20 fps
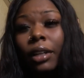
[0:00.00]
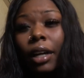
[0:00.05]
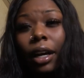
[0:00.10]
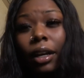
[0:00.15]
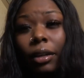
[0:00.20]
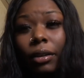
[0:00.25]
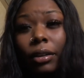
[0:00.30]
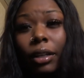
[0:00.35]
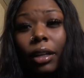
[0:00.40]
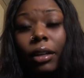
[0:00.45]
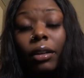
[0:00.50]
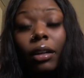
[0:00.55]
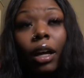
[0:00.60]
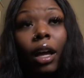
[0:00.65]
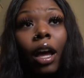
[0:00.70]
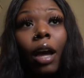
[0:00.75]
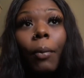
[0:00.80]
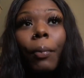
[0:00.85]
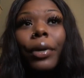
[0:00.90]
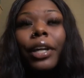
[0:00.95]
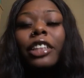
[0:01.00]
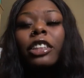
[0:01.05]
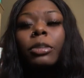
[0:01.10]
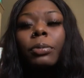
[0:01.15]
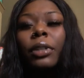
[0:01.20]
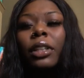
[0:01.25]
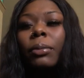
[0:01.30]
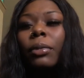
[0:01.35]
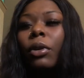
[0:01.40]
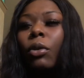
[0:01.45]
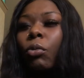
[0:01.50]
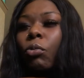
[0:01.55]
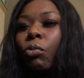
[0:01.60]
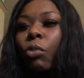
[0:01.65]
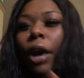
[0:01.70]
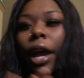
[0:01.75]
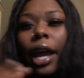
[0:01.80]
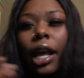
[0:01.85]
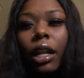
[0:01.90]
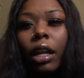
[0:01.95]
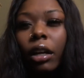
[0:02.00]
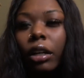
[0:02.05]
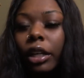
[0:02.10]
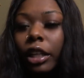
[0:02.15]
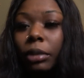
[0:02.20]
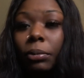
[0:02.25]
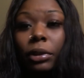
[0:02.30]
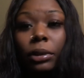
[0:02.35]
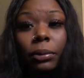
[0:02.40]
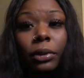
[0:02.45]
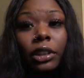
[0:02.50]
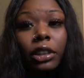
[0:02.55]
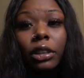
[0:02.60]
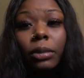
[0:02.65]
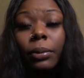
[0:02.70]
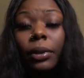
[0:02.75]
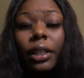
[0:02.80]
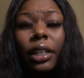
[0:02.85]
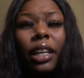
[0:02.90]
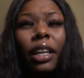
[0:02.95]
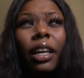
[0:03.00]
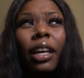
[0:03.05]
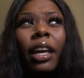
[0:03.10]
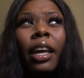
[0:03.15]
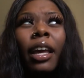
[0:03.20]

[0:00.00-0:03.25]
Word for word: i don't know but they suspended me way longer than i was supposed to be suspended